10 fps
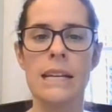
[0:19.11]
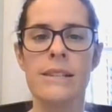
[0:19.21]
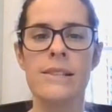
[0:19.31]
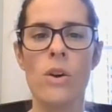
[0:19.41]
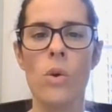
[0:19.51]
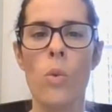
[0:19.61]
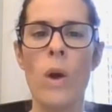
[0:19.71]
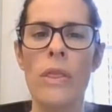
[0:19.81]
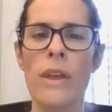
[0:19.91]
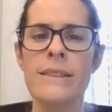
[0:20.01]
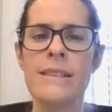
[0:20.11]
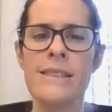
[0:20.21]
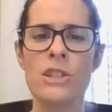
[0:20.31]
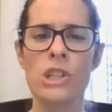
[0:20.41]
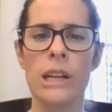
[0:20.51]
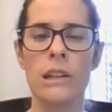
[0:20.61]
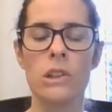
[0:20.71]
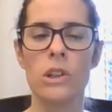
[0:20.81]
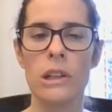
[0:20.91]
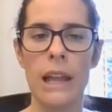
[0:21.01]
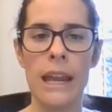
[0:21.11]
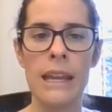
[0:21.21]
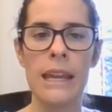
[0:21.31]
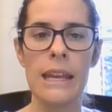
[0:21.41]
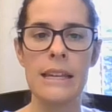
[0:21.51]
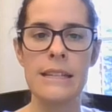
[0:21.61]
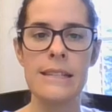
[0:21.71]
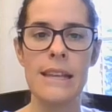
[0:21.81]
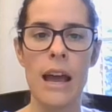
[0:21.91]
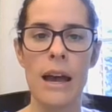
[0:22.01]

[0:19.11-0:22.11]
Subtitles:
So what it's essentially going to look like is